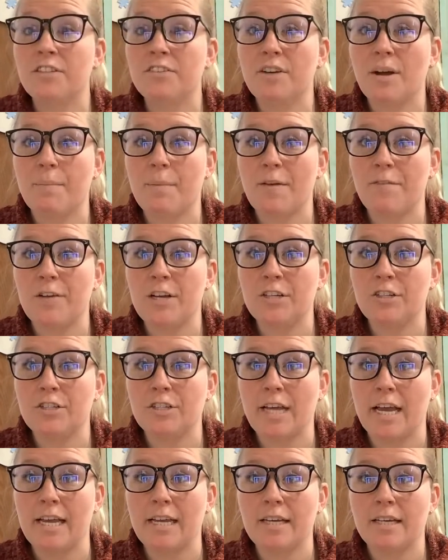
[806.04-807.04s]
on my fish
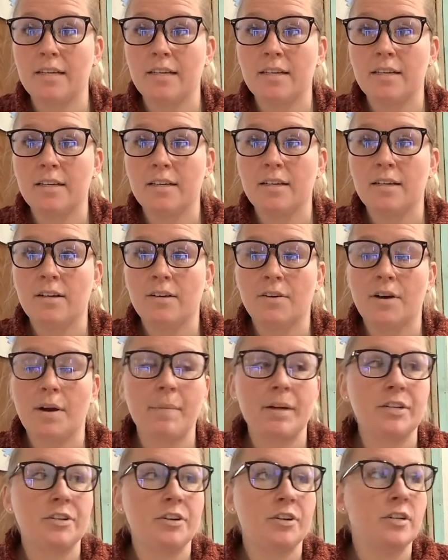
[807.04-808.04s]
tank, on
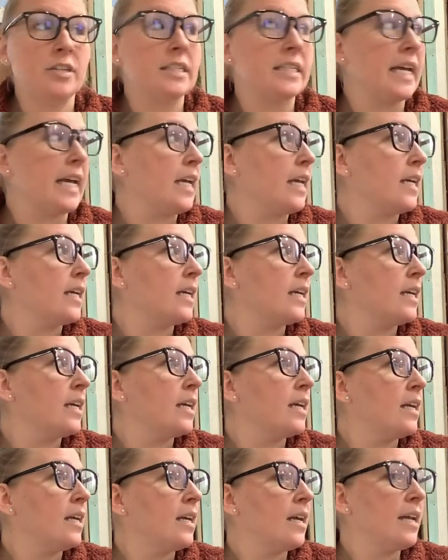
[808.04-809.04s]
my turtle tank,
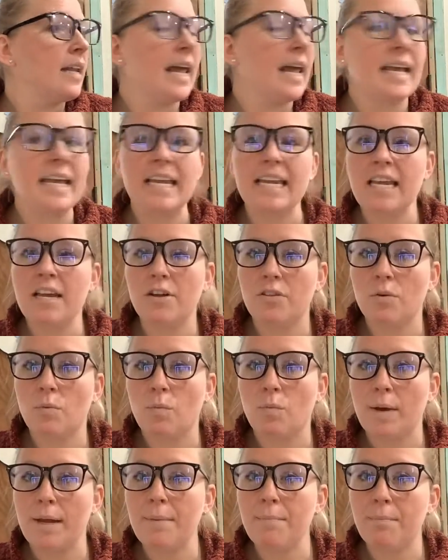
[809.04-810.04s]
and I can hear the
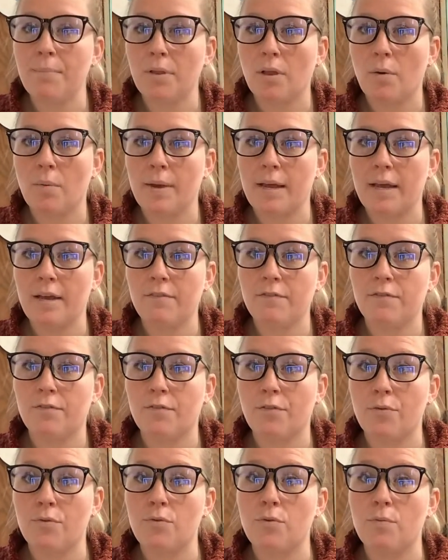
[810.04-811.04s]
wind blowing
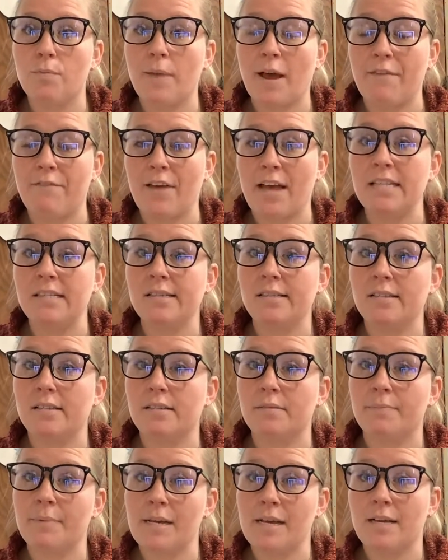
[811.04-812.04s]
through my
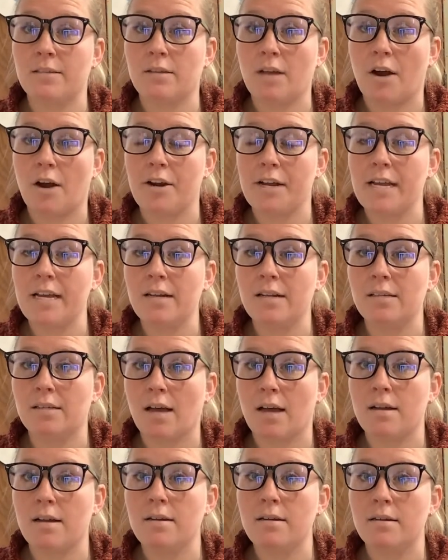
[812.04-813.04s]
vents because our heat is on.